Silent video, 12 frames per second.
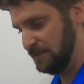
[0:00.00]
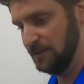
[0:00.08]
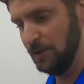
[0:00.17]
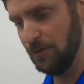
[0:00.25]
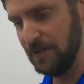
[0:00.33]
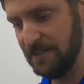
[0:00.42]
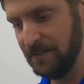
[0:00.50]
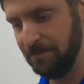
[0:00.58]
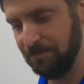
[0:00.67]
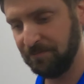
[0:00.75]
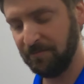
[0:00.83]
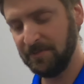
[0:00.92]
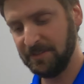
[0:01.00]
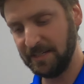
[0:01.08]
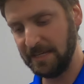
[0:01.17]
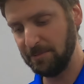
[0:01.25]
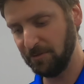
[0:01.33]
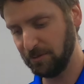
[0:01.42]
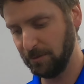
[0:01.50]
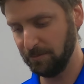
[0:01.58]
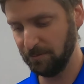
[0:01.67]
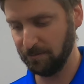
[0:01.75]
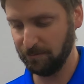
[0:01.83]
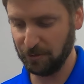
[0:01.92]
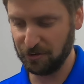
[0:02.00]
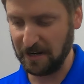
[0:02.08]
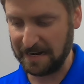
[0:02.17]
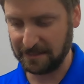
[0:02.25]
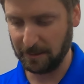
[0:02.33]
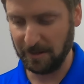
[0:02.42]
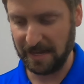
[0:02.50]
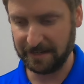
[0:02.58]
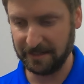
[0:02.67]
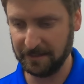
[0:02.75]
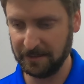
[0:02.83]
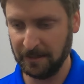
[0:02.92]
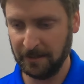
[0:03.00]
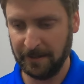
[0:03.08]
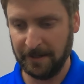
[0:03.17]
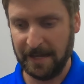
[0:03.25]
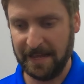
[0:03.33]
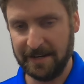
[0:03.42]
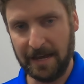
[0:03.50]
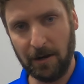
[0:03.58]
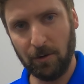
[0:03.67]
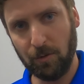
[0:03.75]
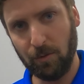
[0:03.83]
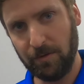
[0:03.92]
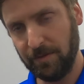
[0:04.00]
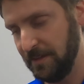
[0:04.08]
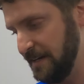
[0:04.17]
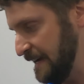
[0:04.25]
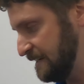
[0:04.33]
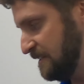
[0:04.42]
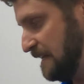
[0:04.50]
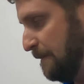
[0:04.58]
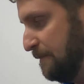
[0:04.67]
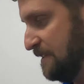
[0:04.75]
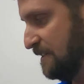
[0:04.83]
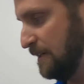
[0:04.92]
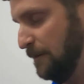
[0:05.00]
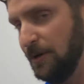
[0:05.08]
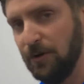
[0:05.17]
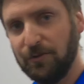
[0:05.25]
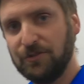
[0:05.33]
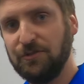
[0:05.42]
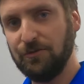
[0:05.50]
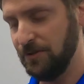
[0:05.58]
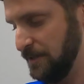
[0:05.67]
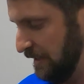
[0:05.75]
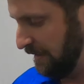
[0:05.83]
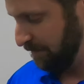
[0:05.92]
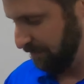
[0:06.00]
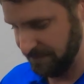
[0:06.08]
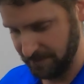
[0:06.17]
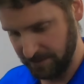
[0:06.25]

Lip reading: I unloaded to keep it from retracting back in. And now the next step is to come over to the